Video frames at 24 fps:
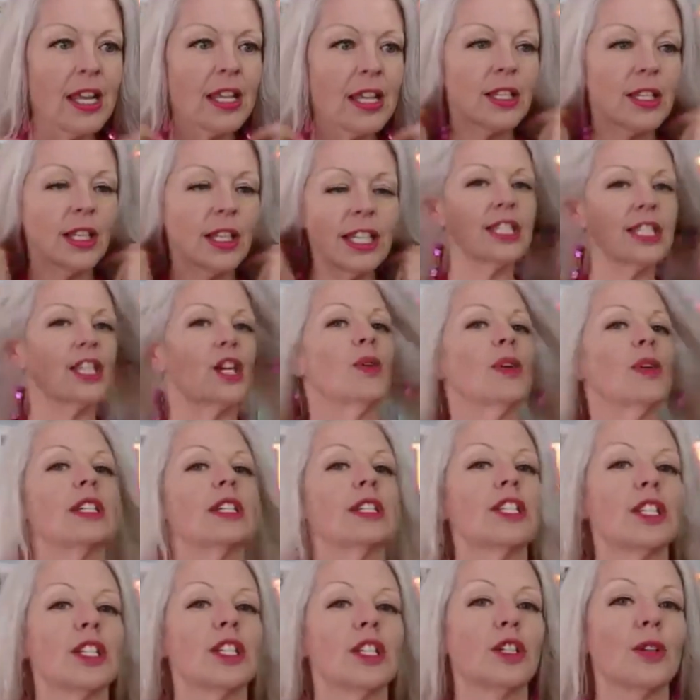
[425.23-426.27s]
So let's go
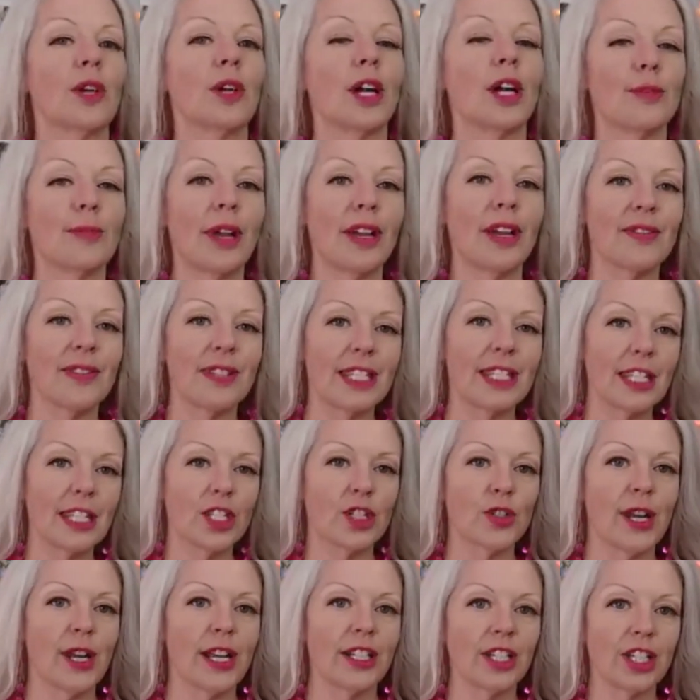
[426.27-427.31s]
into, I have 6
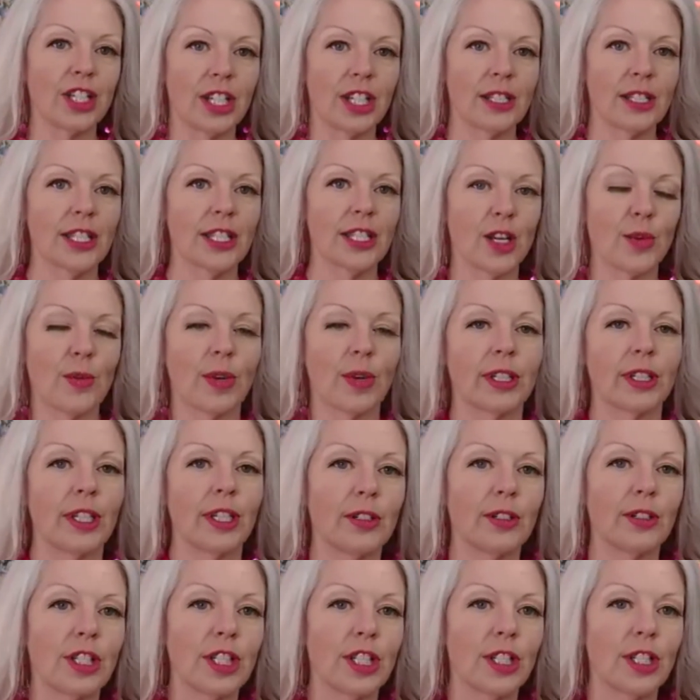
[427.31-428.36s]
strategies that I want
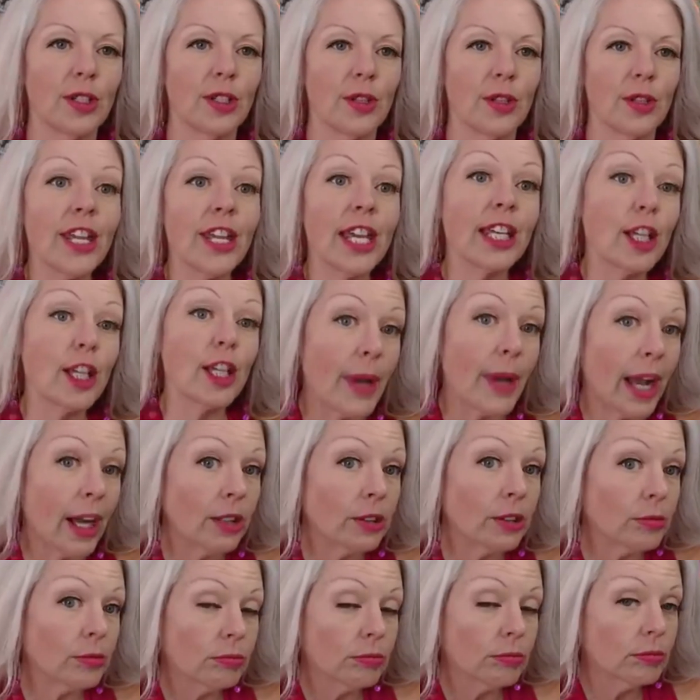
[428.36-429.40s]
you to think
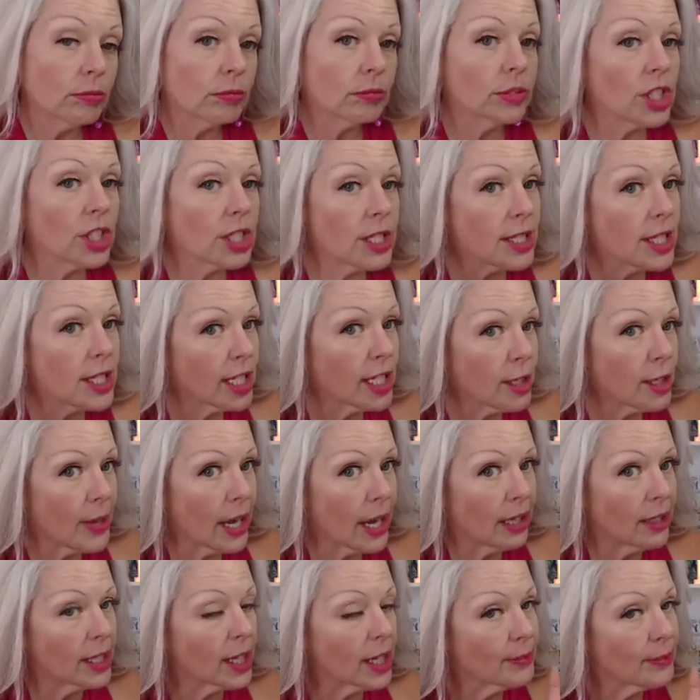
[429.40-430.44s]
about. Just think
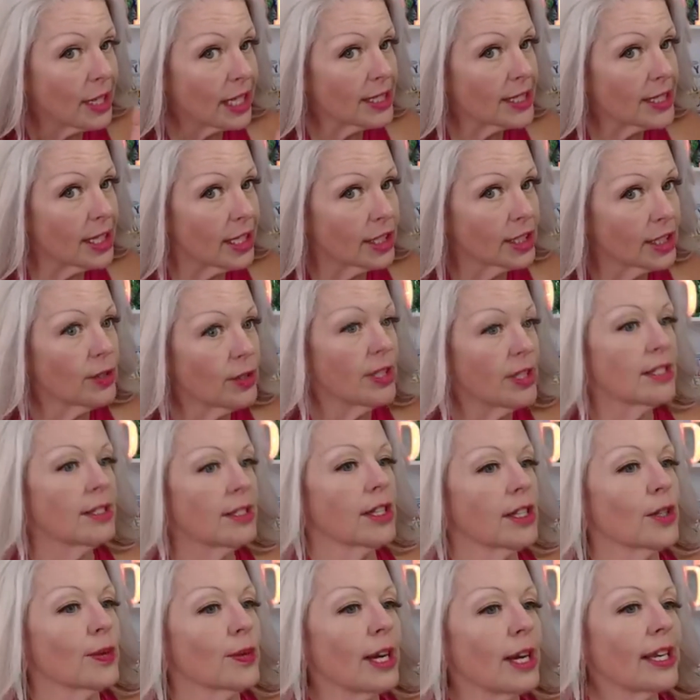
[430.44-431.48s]
about. I'm not telling you these
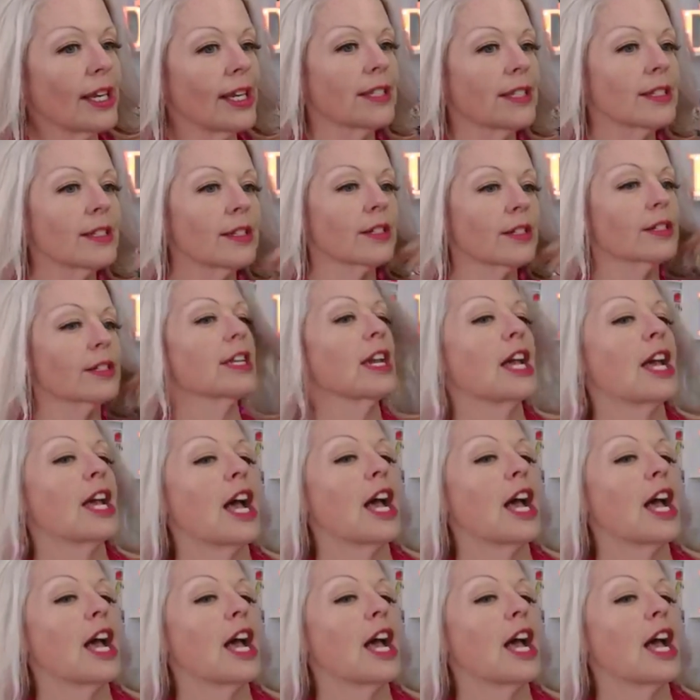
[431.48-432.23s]
are the right answers.